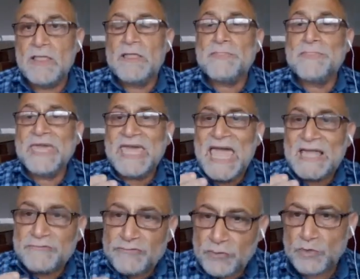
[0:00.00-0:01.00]
They
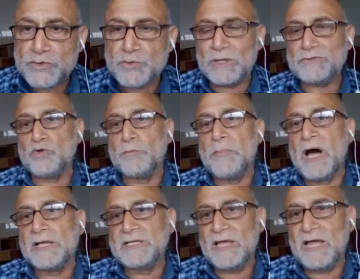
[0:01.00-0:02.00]
can choose what to
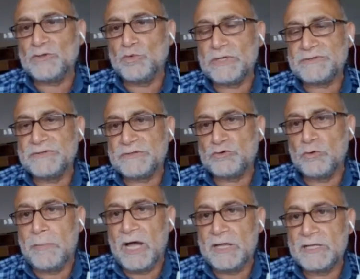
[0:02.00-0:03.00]
buy and what not to
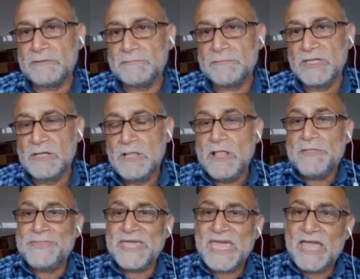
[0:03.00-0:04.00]
buy.
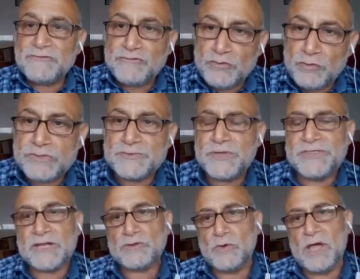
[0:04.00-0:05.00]
They can choose
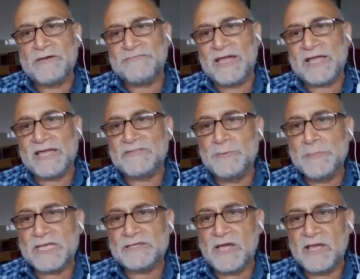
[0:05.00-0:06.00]
whether to have
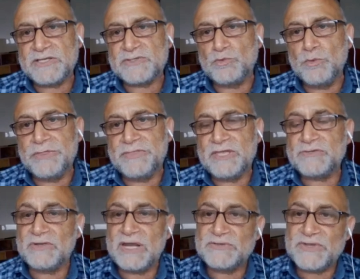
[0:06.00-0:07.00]
academic ties with
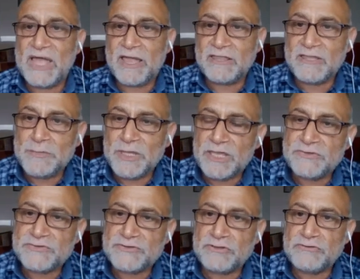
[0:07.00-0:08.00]
Israel's academic
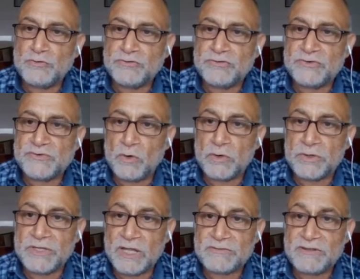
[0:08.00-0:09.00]
institutions or
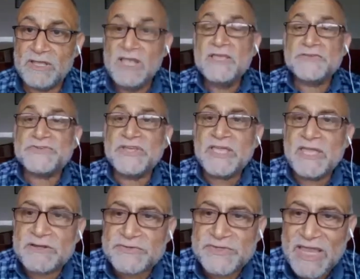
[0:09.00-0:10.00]
not.
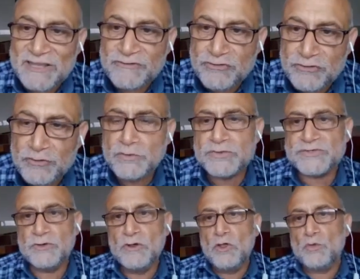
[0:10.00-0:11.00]
Singers can
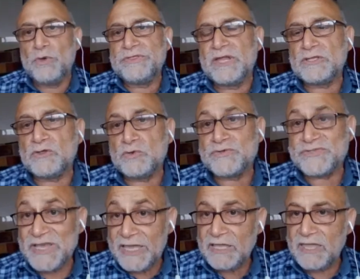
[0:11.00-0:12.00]
choose whether to
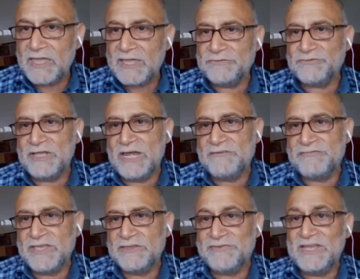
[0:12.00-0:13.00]
sing in Tel
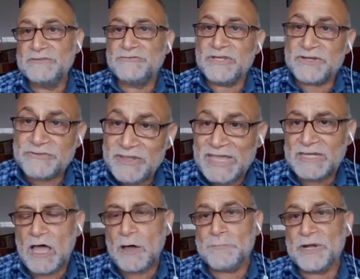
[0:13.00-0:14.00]
Aviv, entertain
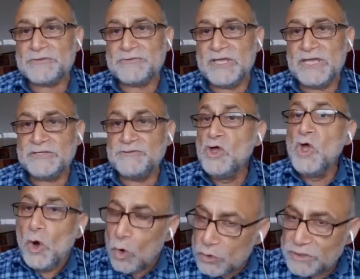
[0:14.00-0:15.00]
apartheid
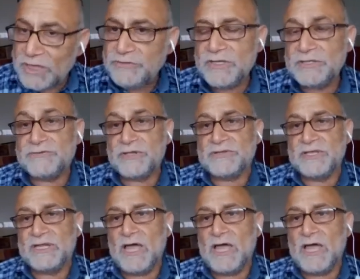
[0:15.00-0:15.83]
or not entertain